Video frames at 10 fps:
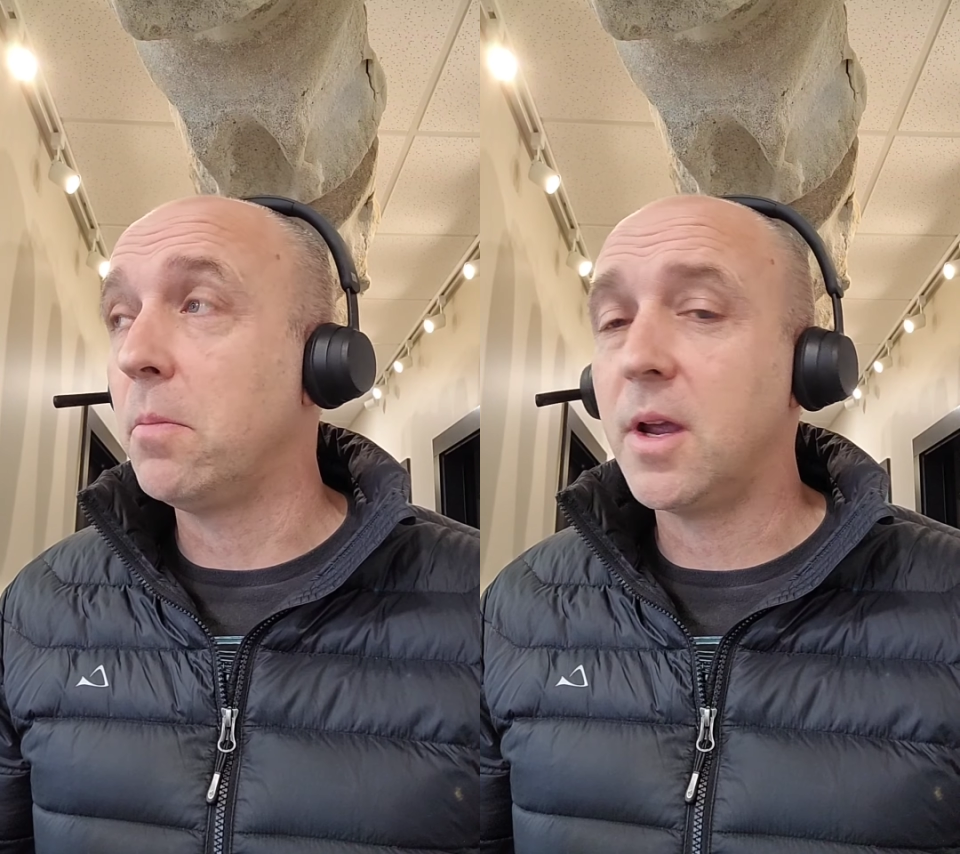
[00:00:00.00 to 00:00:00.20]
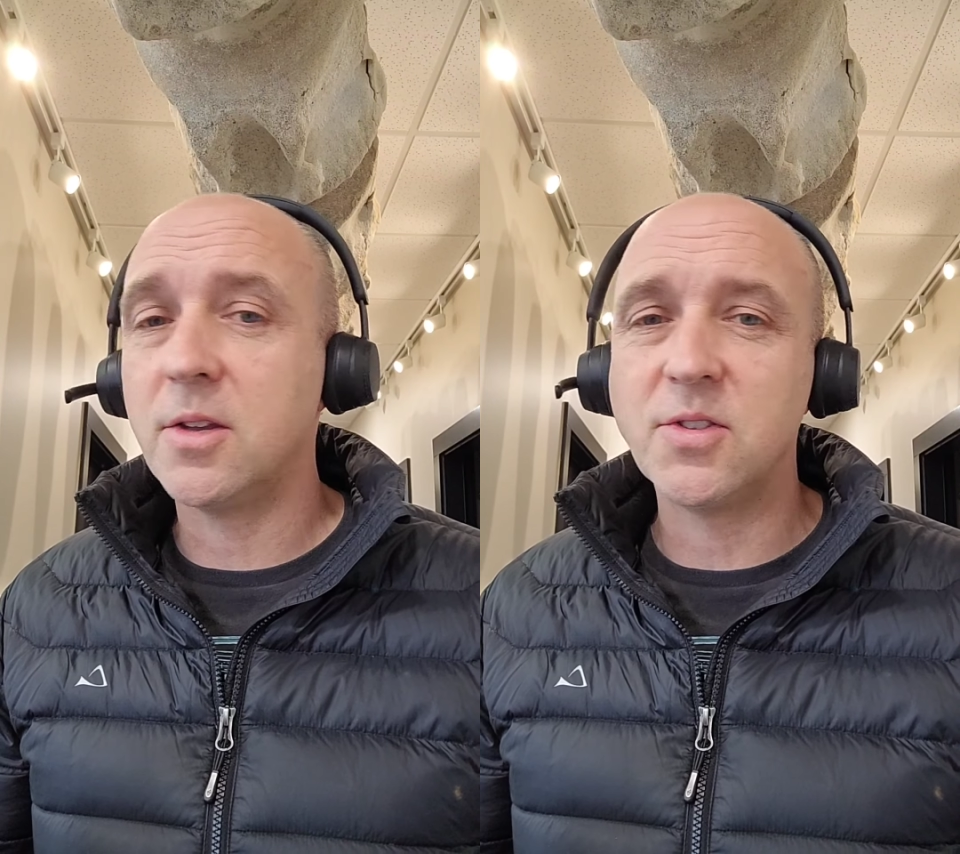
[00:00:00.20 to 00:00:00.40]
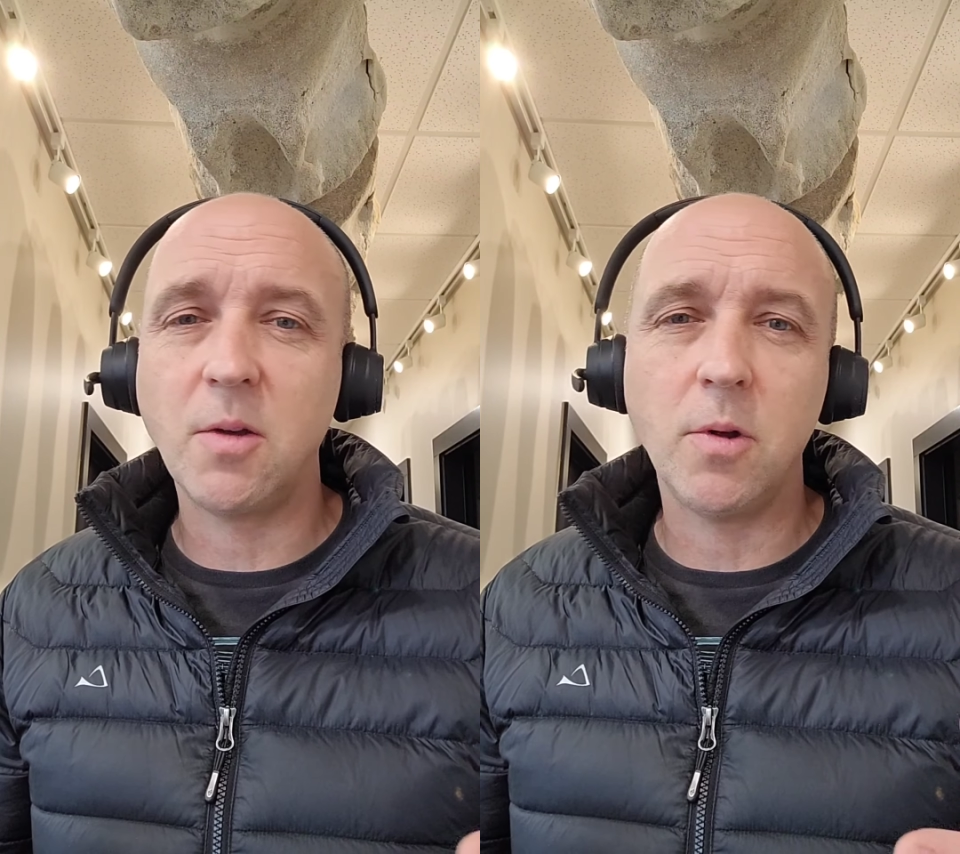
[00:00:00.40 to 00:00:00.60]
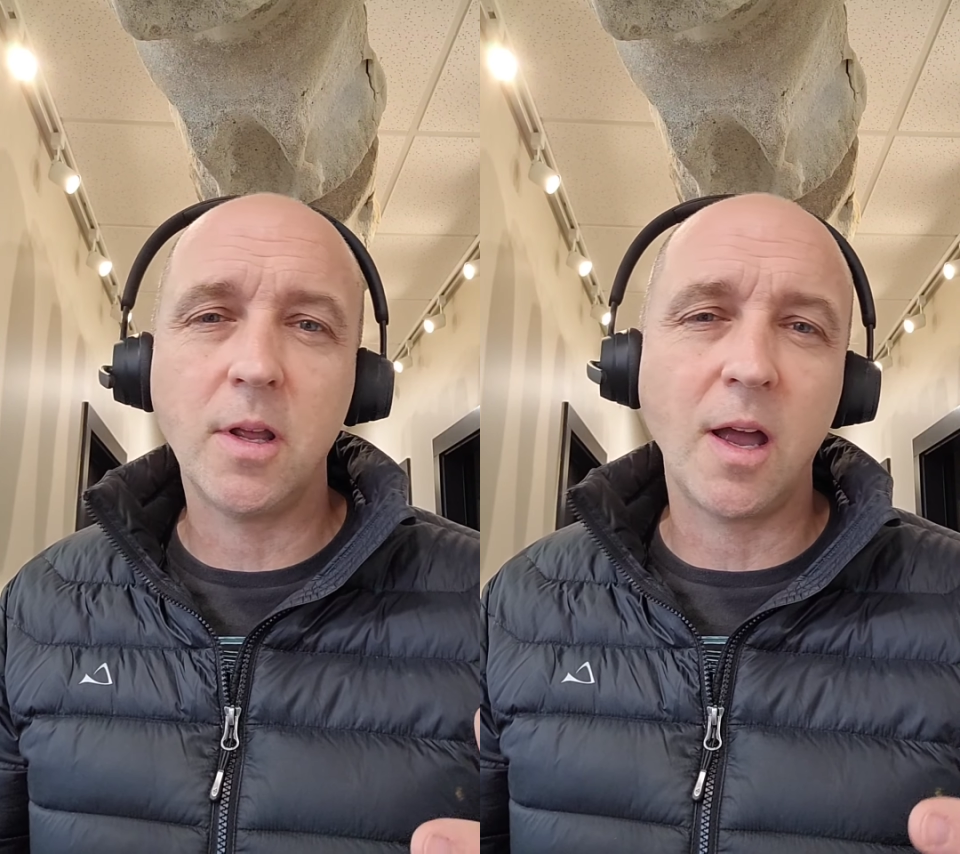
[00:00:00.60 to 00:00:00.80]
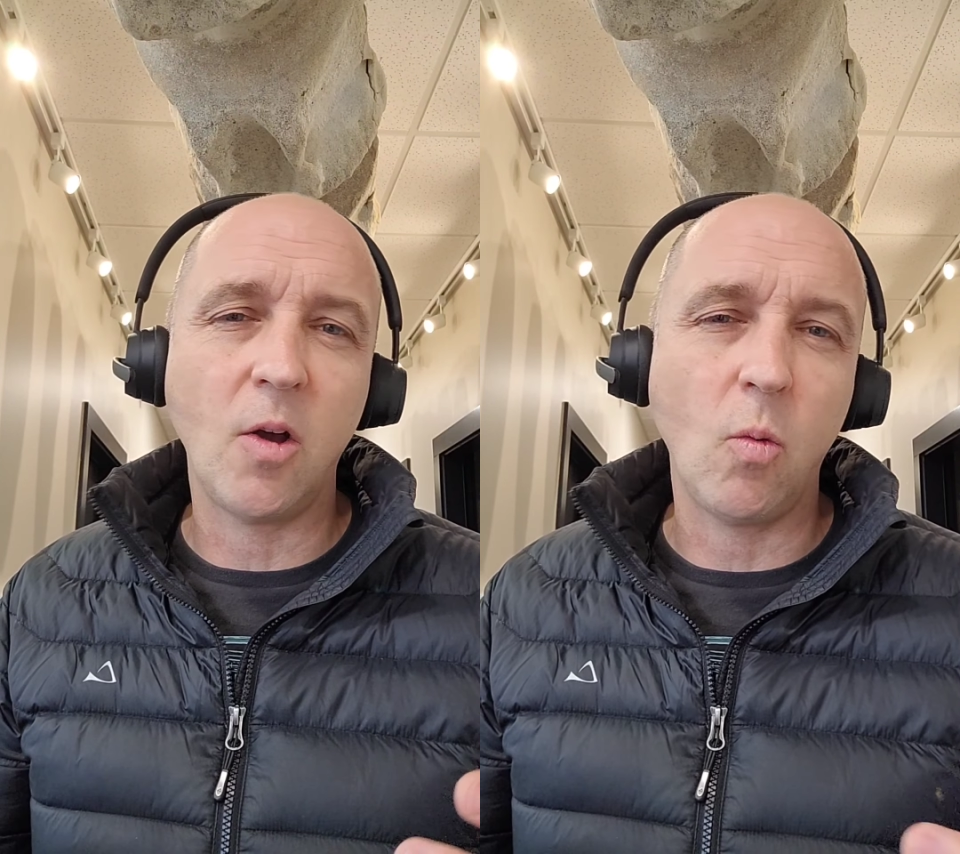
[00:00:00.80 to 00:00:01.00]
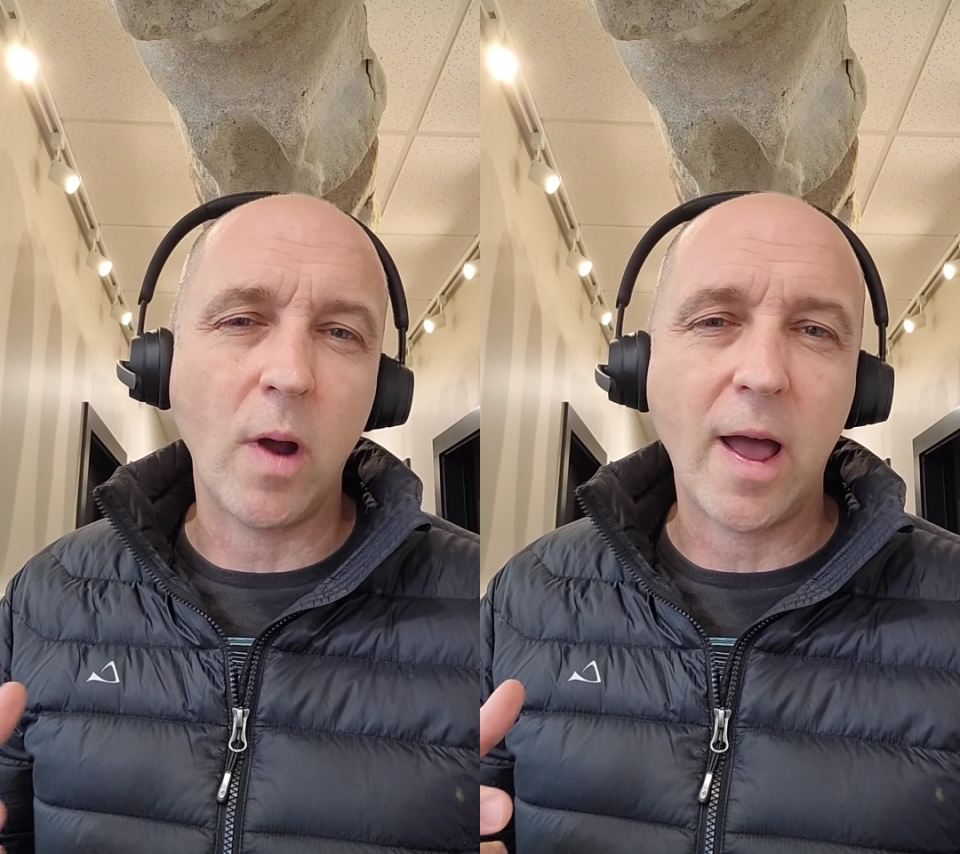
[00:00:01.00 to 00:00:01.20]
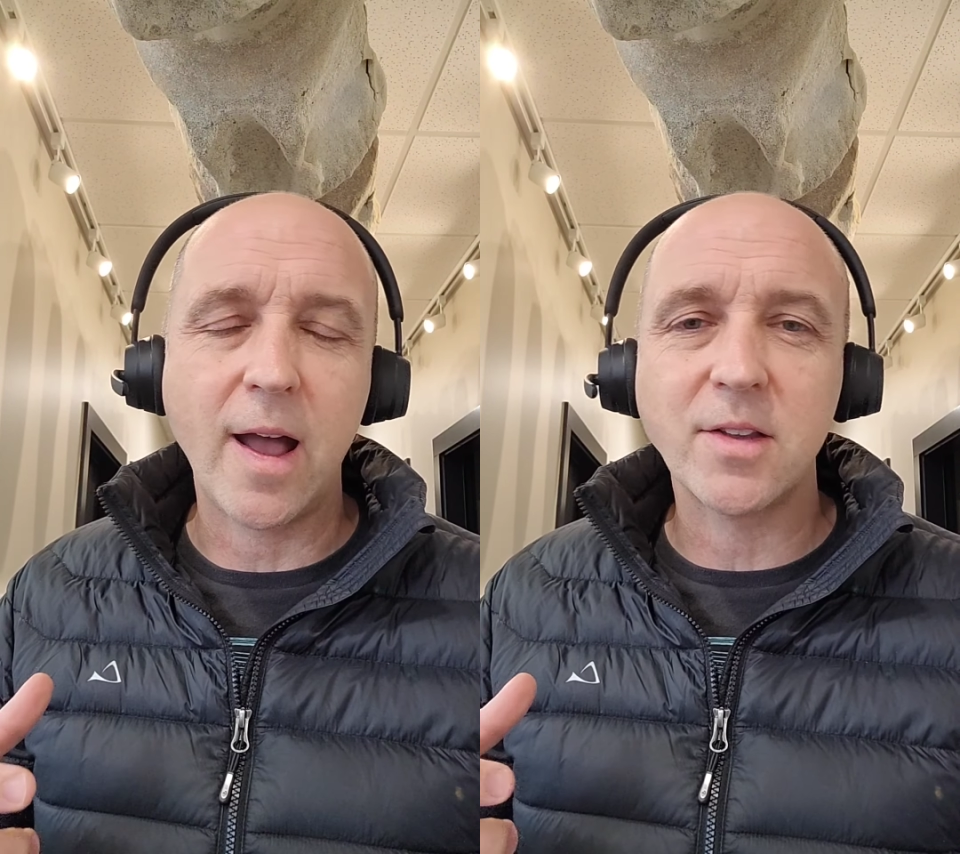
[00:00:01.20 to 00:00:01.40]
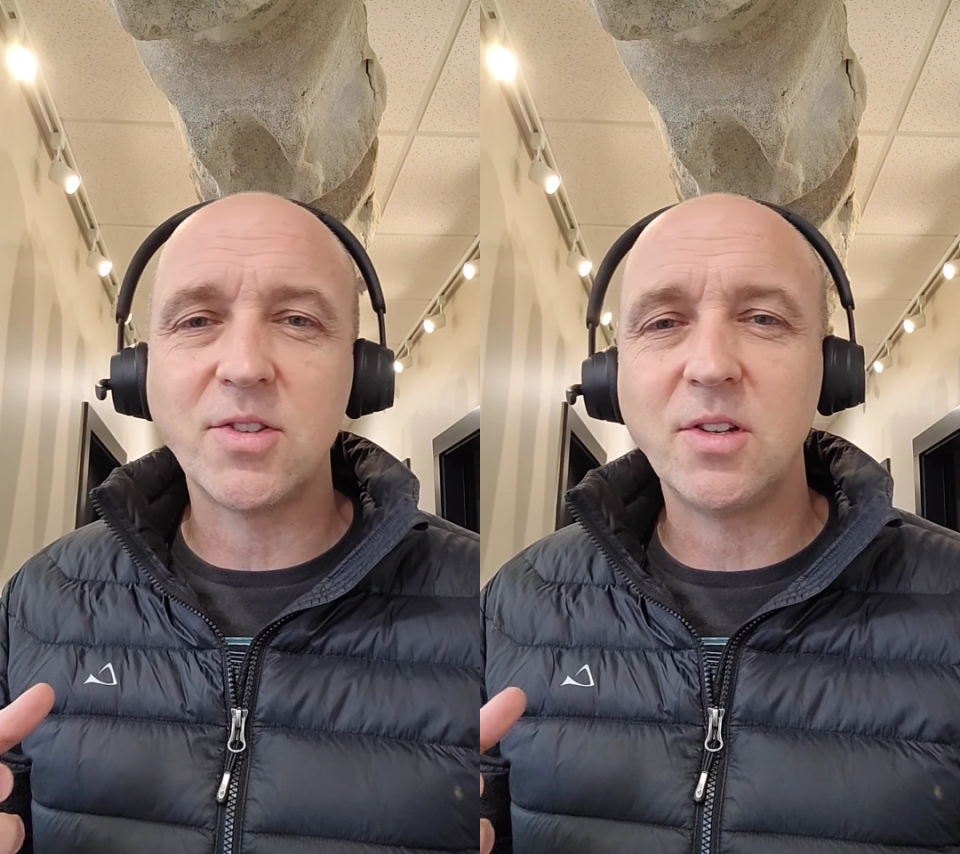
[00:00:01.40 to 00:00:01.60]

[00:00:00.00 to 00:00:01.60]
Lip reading: because they would kind of wax